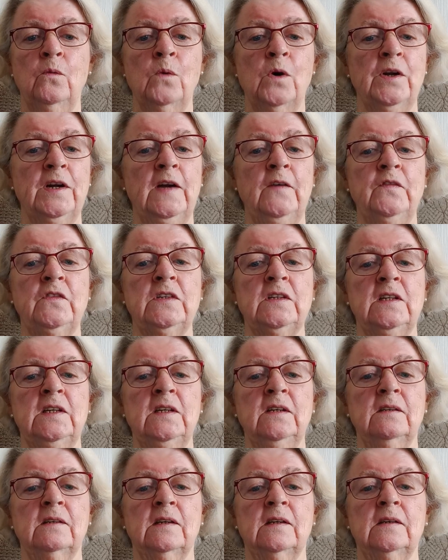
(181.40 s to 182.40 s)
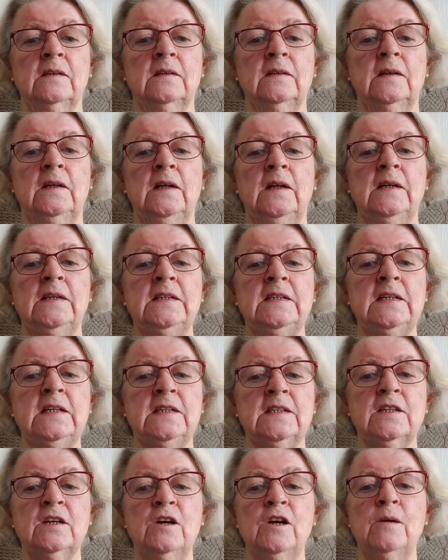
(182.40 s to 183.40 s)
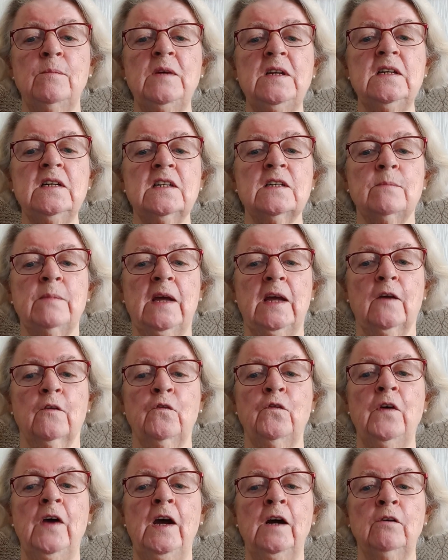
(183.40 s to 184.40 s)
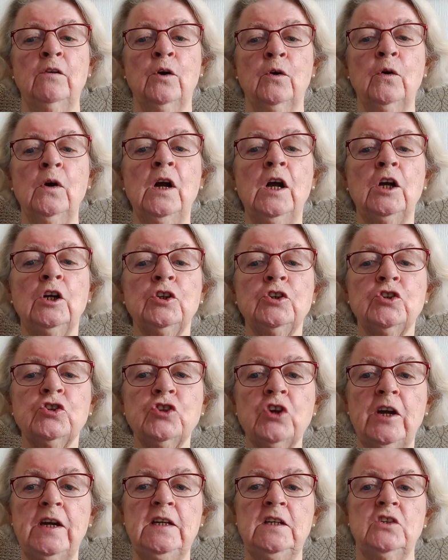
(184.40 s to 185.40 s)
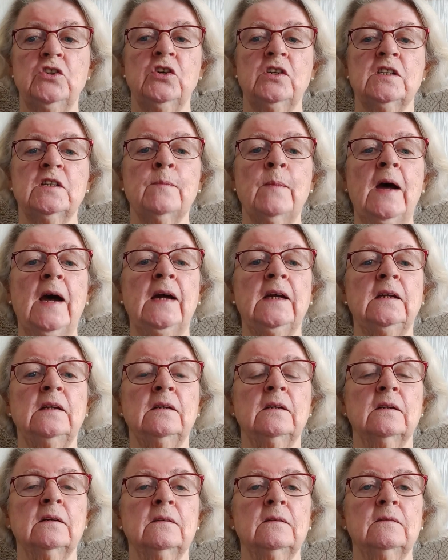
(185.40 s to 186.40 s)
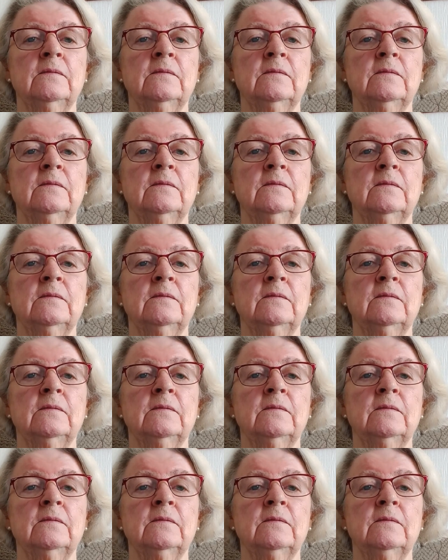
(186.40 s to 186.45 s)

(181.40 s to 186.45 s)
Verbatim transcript: one after the other, determined to make Pharaoh change his mind.